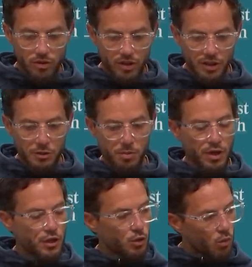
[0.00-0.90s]

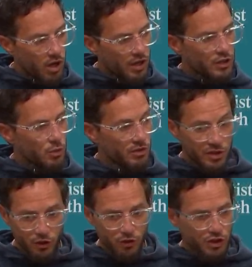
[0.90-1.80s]
explain your whys with
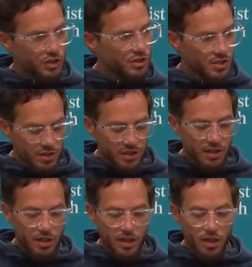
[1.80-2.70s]
diligence
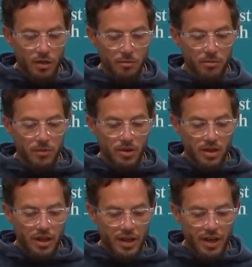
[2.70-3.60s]
um,
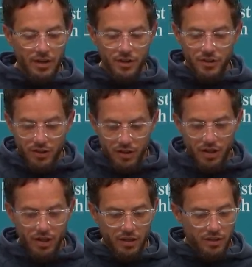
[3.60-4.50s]
and
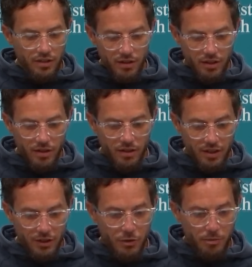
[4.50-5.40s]
and
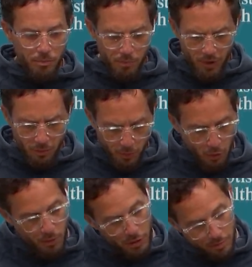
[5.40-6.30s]
get the
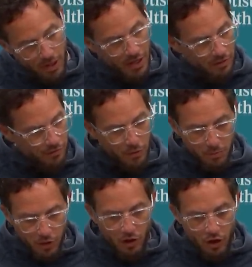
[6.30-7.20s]
appropriate buy-in from
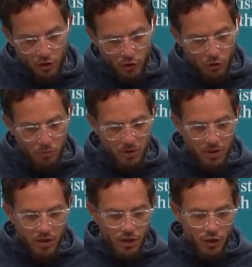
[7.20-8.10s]
the locker room,
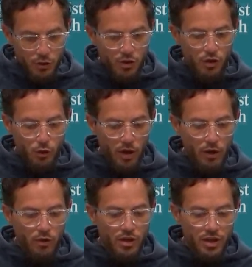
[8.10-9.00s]
you can go
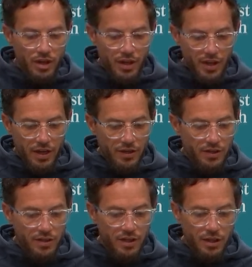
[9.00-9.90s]
out
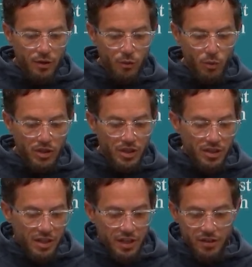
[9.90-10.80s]
and we
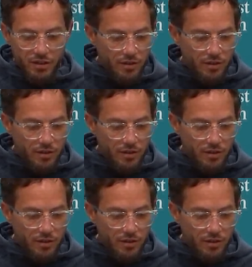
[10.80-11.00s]
can get